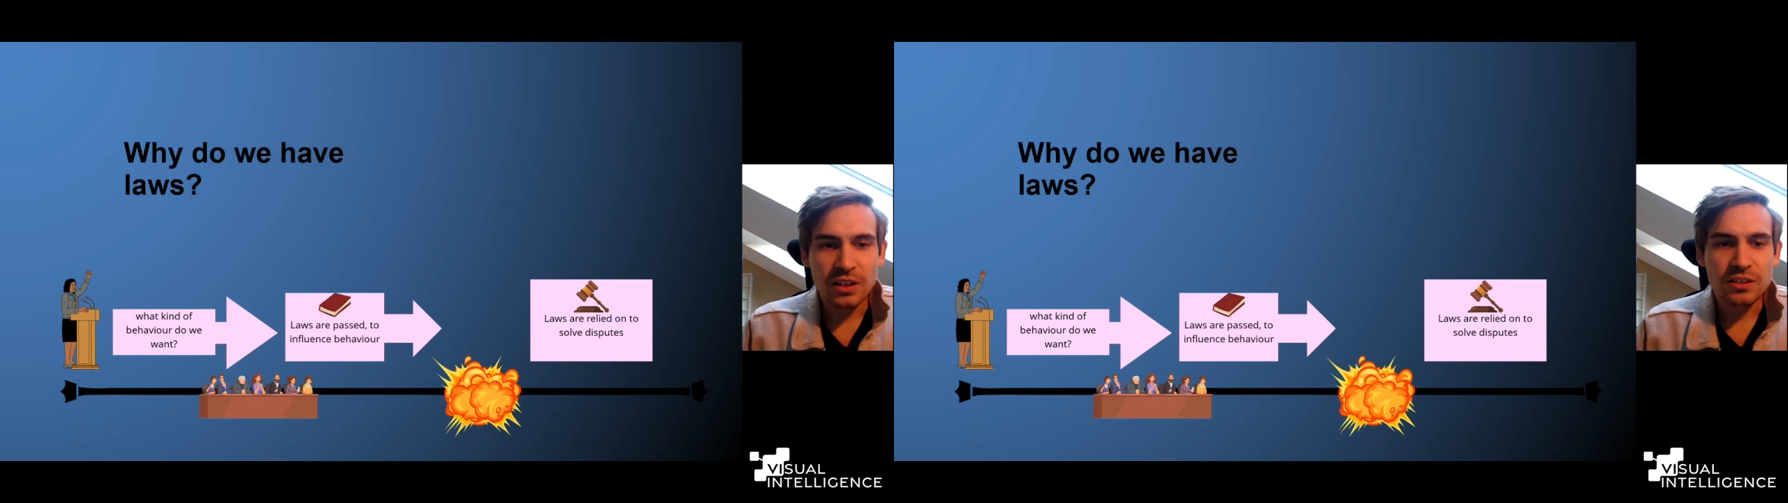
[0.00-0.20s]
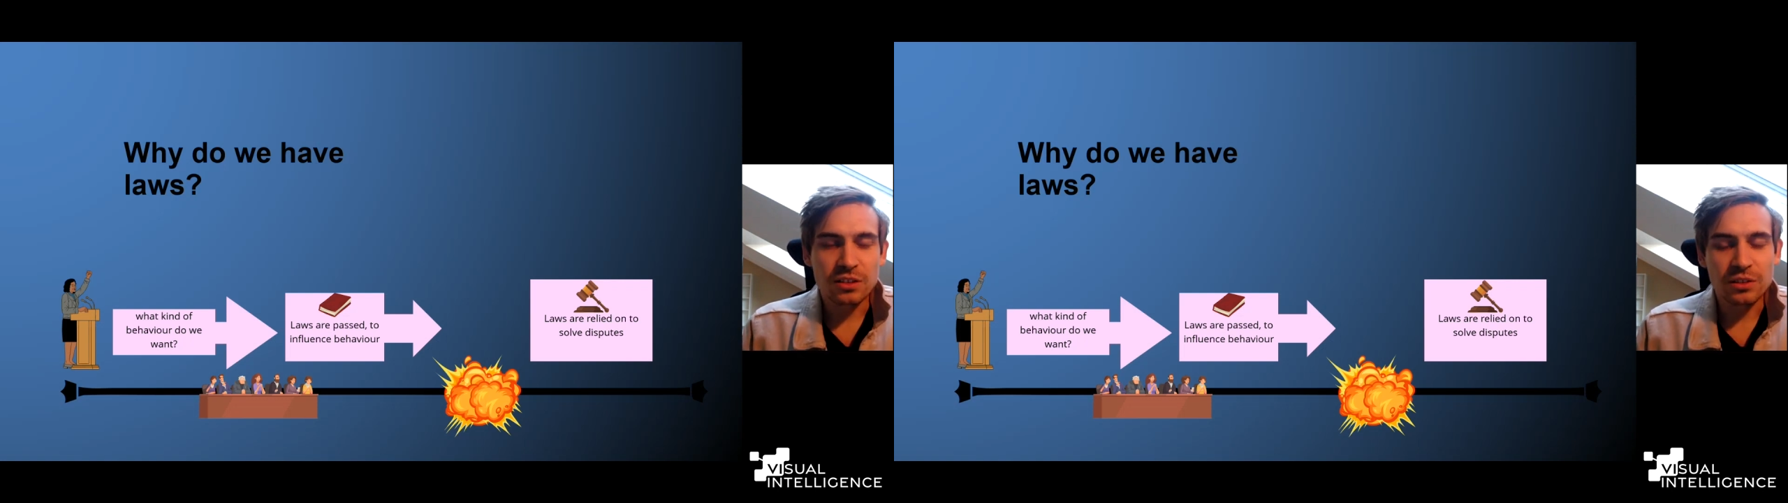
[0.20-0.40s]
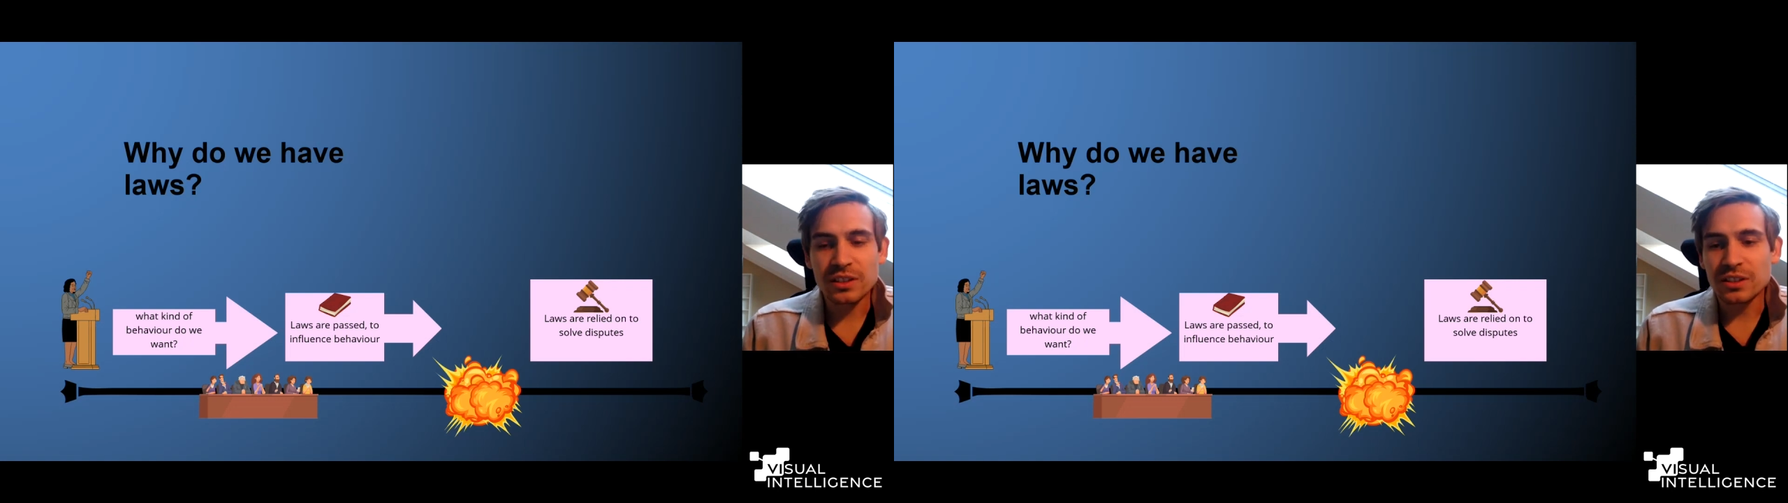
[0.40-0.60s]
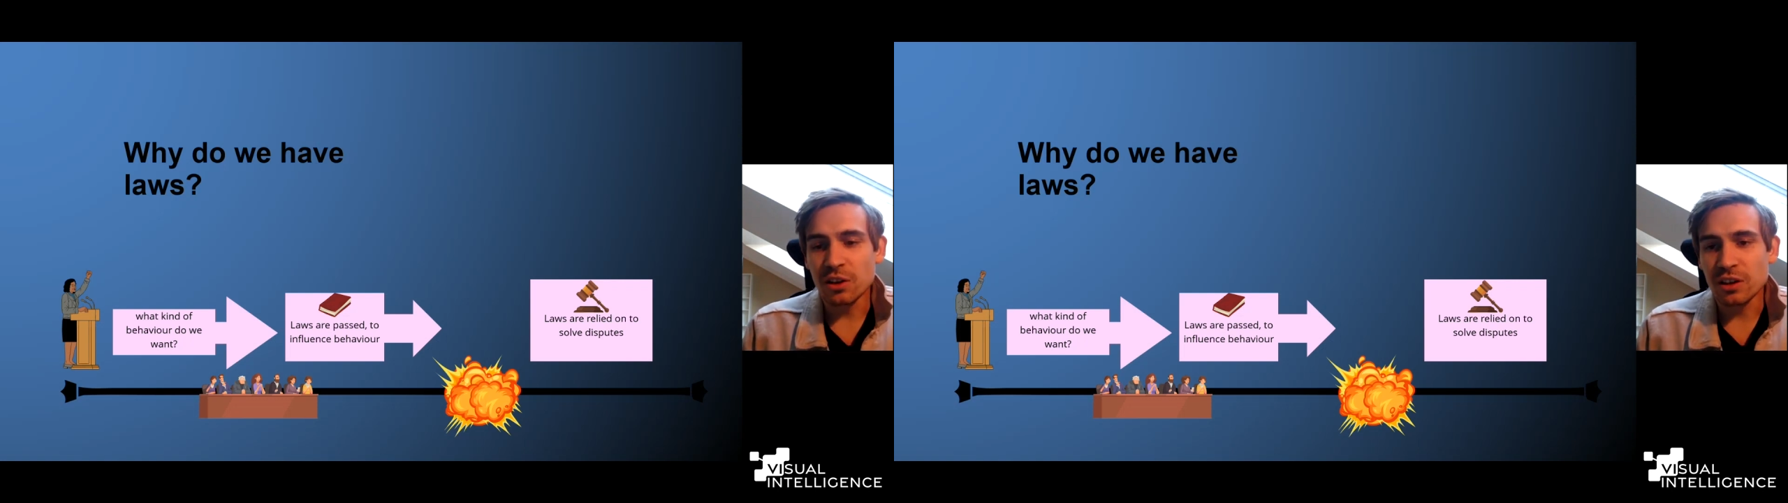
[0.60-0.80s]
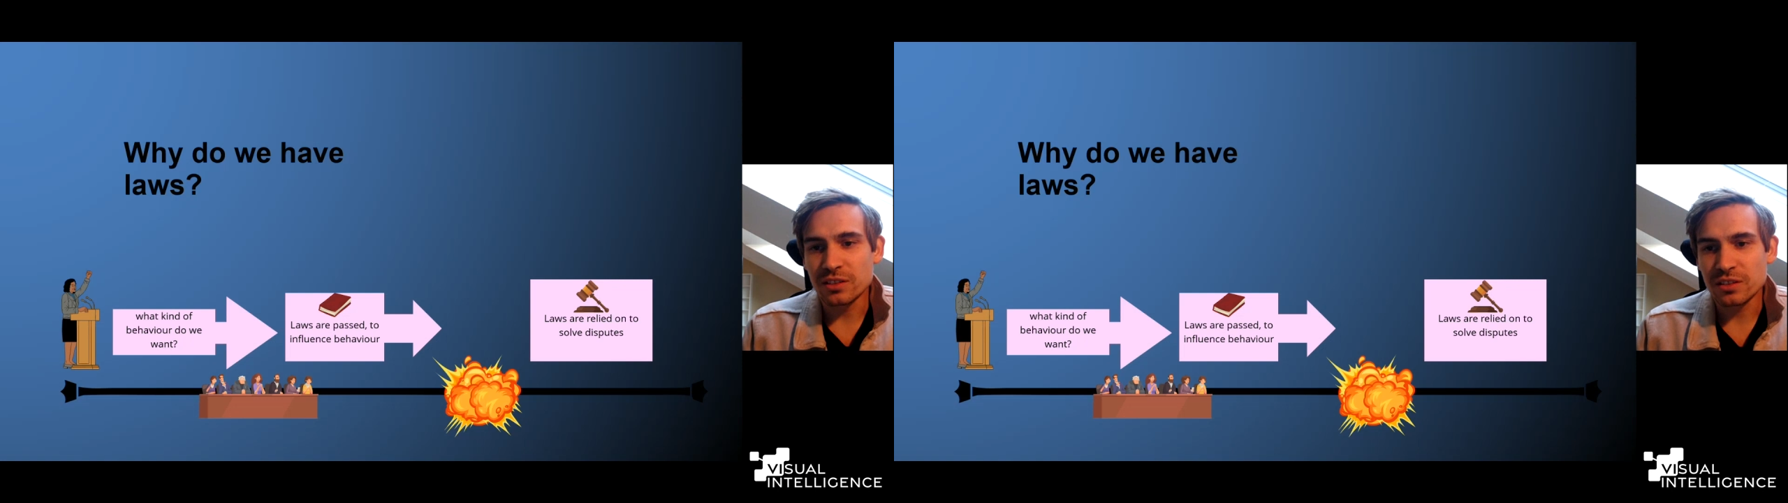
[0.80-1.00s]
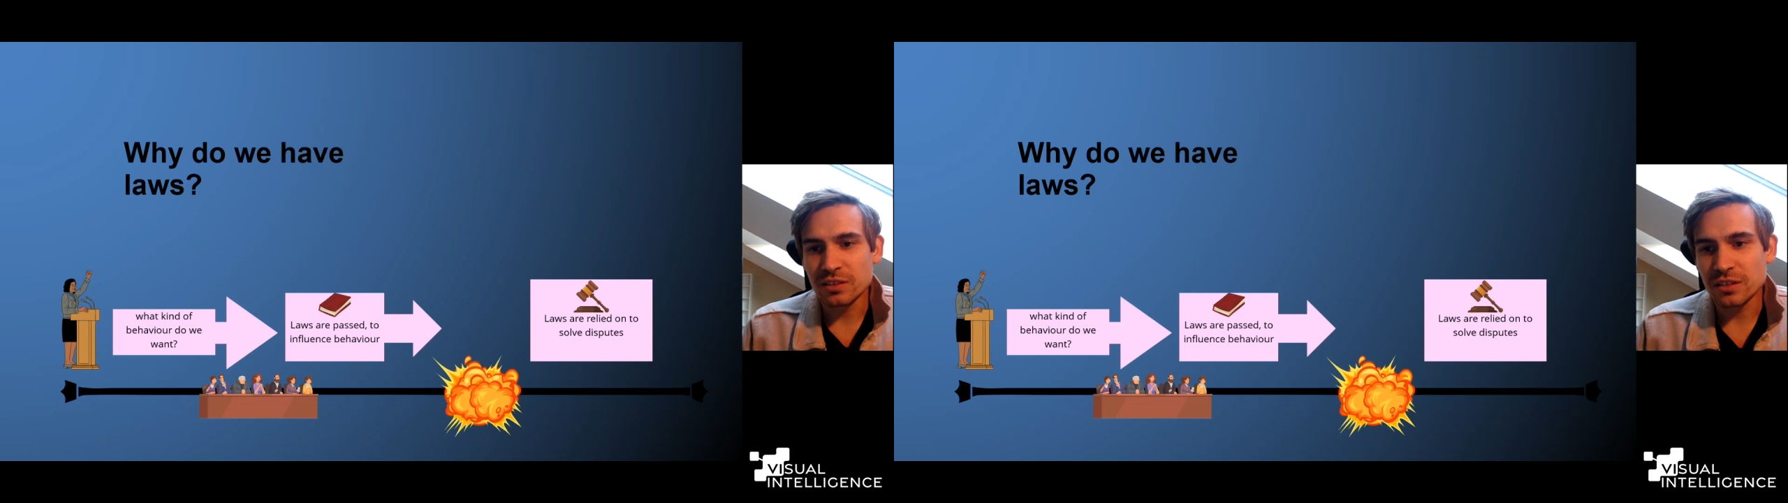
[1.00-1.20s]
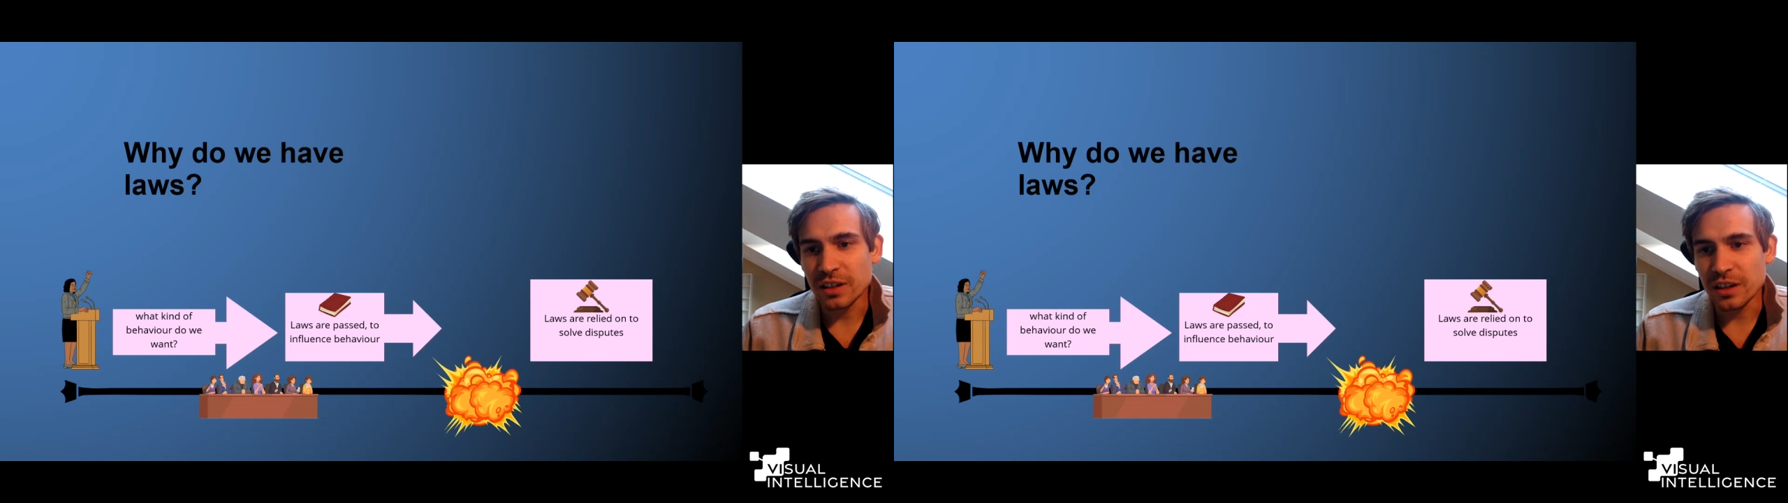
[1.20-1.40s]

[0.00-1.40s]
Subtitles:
So these laws